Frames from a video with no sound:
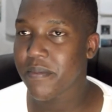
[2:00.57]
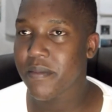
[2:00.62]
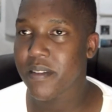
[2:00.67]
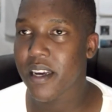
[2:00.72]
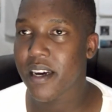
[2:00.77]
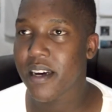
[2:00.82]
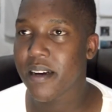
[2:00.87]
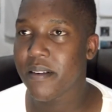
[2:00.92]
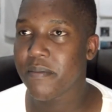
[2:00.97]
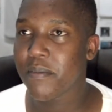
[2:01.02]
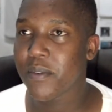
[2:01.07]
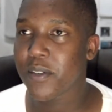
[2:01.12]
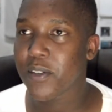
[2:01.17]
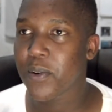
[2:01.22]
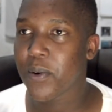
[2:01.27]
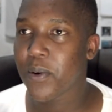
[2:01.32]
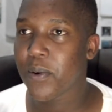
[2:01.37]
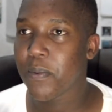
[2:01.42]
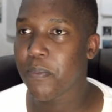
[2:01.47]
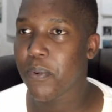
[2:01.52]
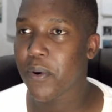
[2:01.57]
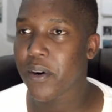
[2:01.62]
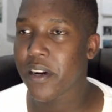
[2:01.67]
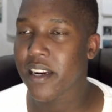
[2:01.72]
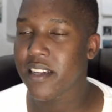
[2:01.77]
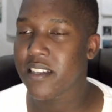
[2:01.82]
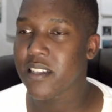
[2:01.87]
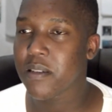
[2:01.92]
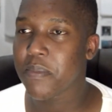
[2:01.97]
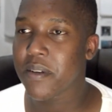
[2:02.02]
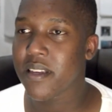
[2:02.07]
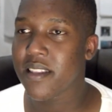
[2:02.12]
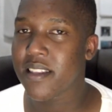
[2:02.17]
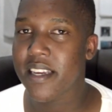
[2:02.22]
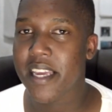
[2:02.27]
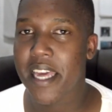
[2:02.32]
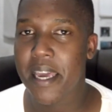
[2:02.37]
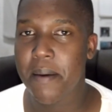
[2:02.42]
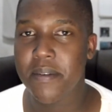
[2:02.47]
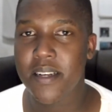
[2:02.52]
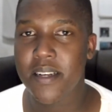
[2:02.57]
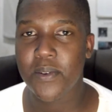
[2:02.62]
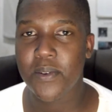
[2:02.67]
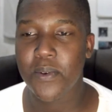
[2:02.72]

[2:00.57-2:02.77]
um, what you call Port Elizabeth and Cape